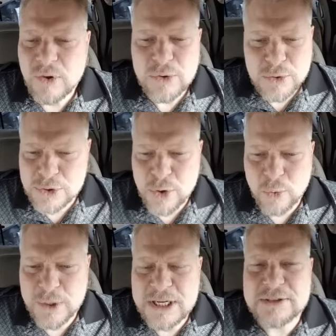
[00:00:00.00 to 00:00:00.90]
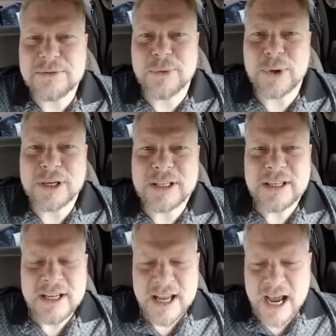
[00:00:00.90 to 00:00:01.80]
There's no reason for it.
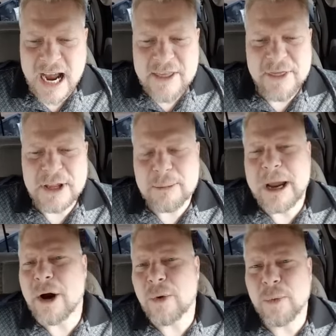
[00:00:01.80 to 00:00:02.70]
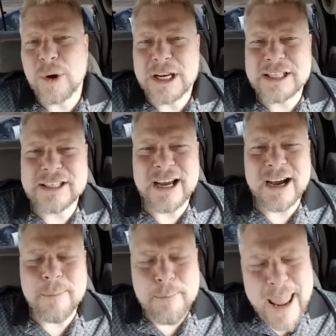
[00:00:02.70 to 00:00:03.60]
I think about when it's
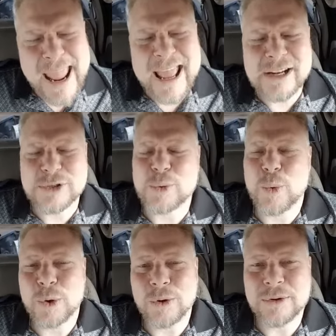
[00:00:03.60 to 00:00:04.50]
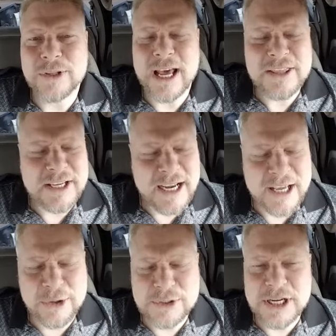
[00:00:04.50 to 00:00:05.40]
a man's world, not the
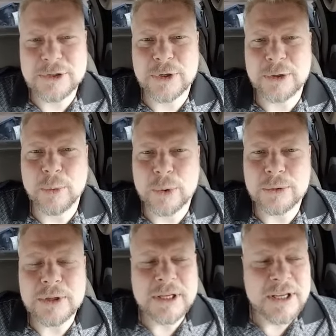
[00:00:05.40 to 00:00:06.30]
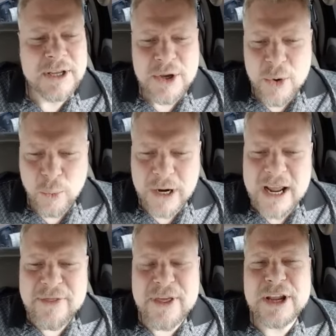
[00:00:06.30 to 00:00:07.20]
gynocentric world. When
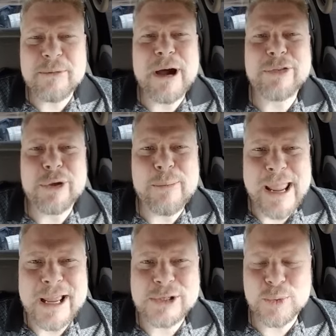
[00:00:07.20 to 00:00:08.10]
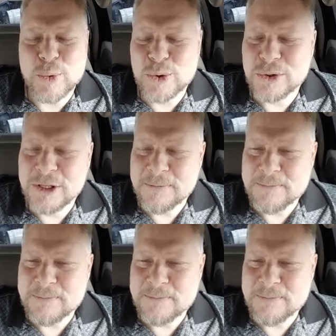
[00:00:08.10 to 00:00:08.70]
I think about the man's world,